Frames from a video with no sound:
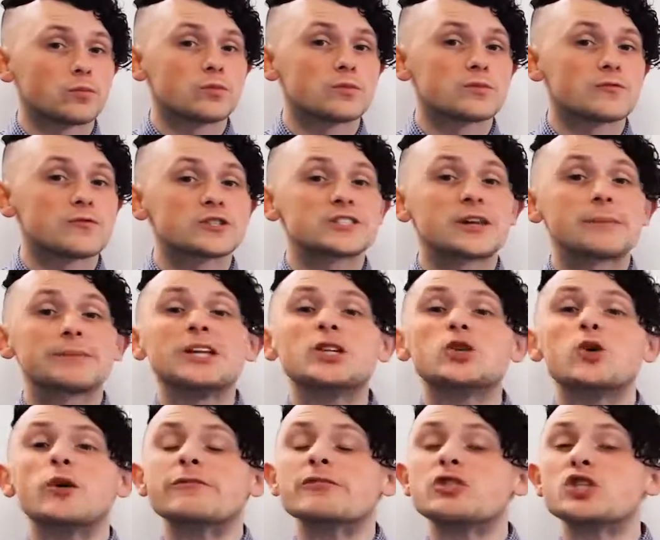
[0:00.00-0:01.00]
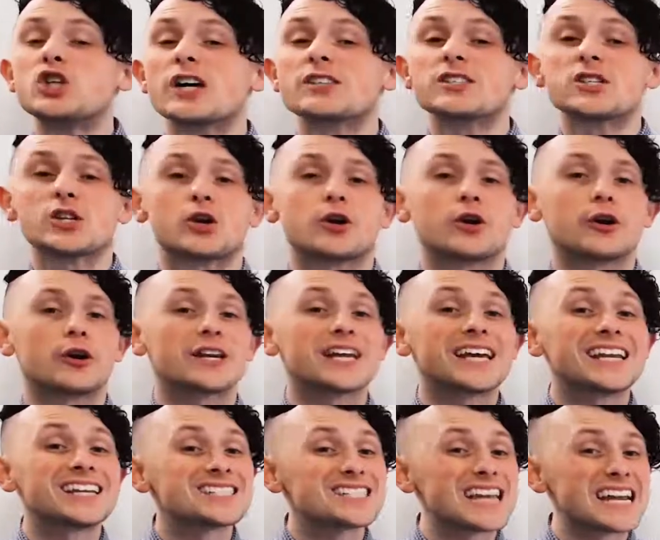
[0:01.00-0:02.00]
for something to have just occurred. It
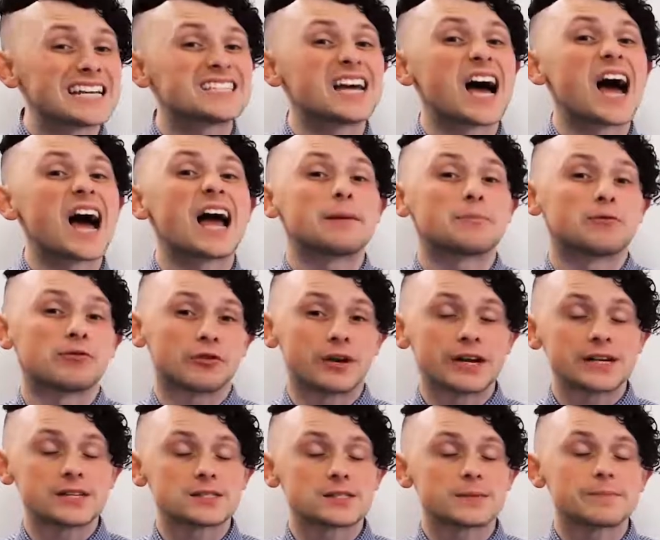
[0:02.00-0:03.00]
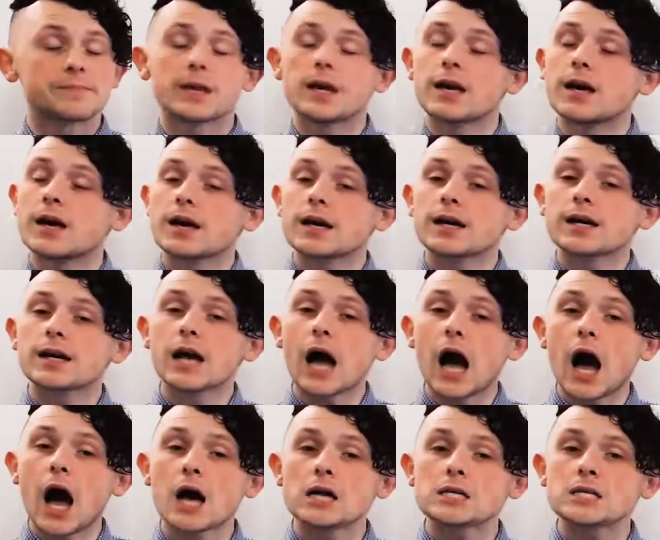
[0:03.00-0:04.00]
is a time phrase.
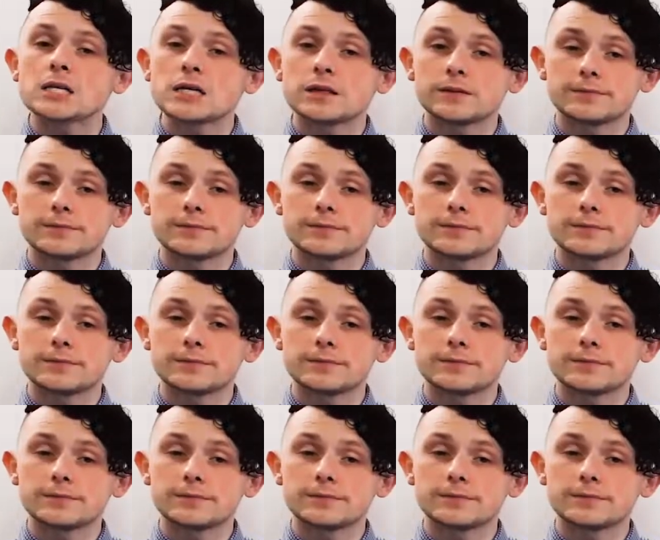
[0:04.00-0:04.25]
Gang.